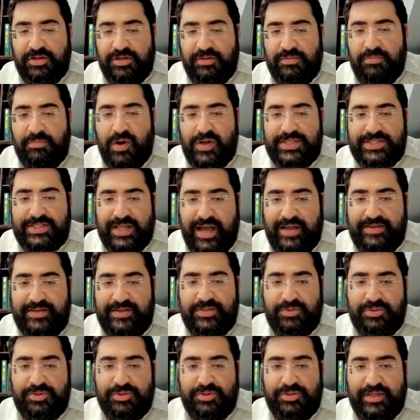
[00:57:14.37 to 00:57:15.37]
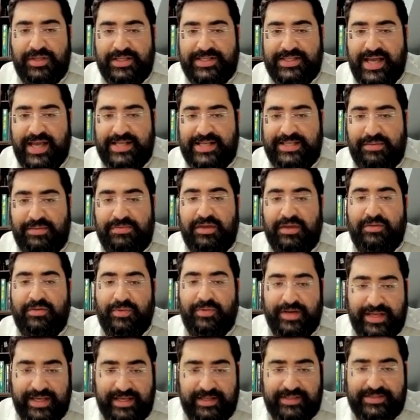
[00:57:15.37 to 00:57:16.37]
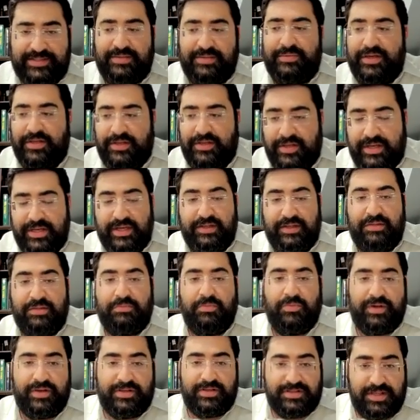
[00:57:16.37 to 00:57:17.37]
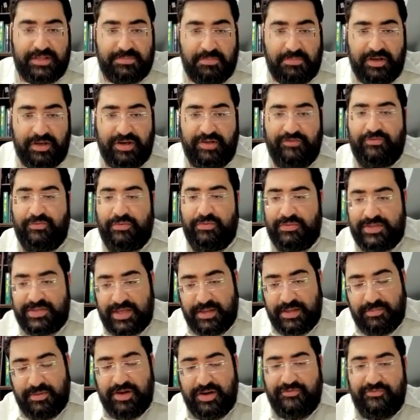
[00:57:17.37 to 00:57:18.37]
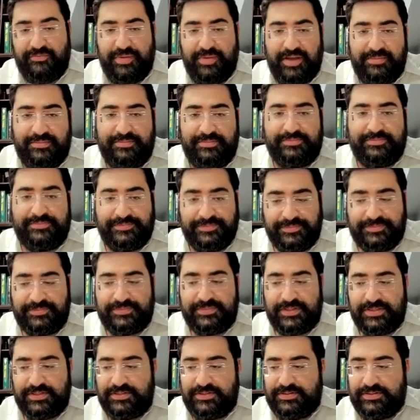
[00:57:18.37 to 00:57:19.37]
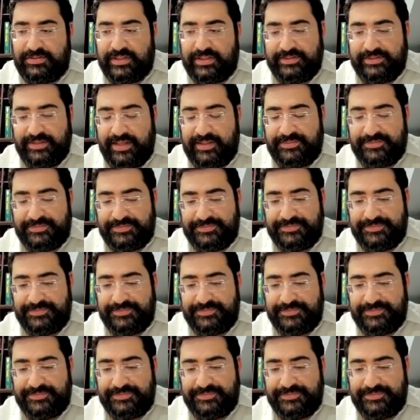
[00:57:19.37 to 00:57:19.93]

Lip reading: Most times you will do the exact same thing. You want to kill somebody, you kill him. You want to take money from him, you take money from him, like that.